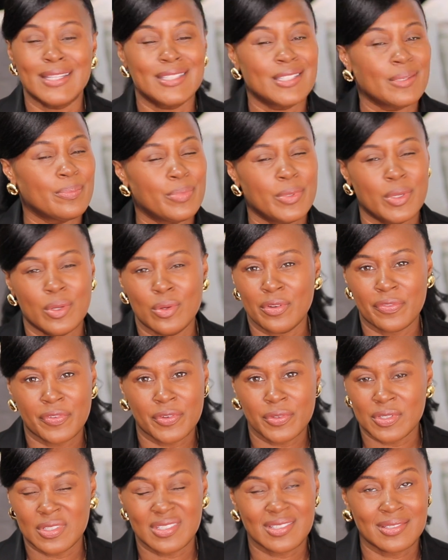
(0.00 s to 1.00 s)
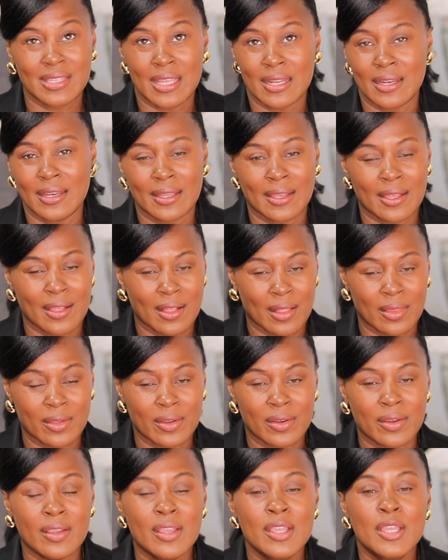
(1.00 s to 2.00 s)
it's a beautiful, stunning
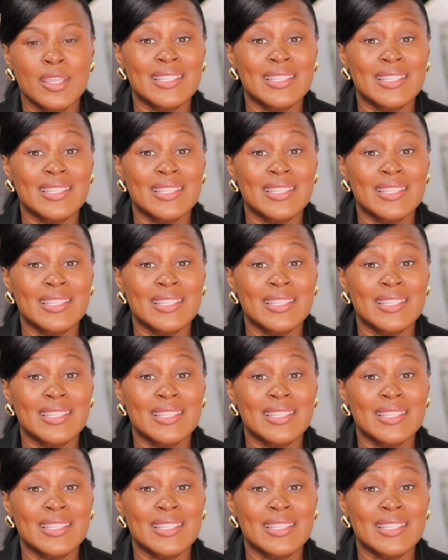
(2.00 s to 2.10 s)
color.